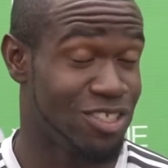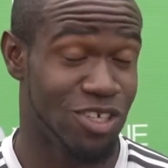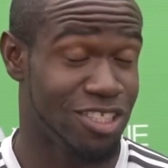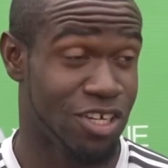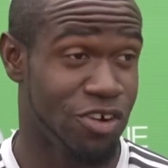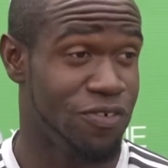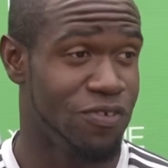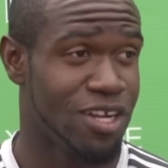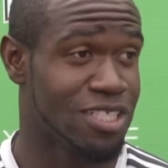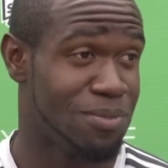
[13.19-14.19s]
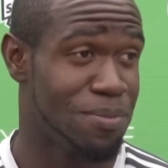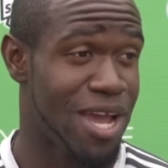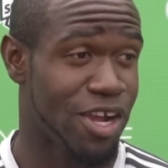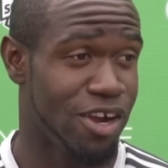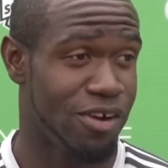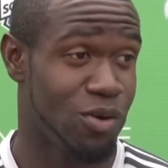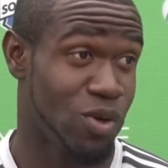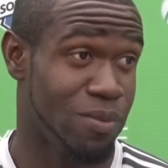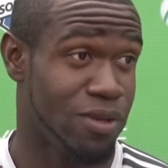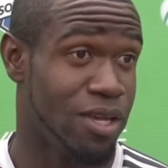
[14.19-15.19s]
So it's a great feeling to be back here
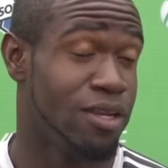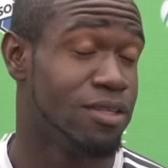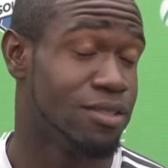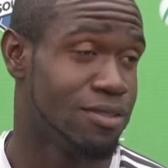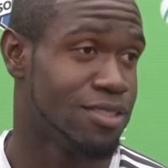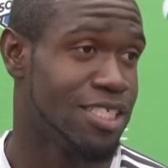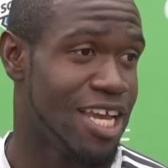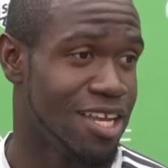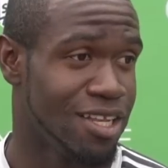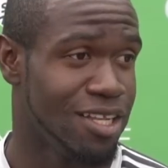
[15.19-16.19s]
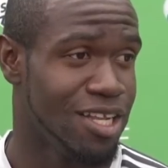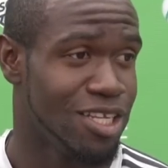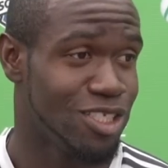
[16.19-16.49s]
in in Seattle.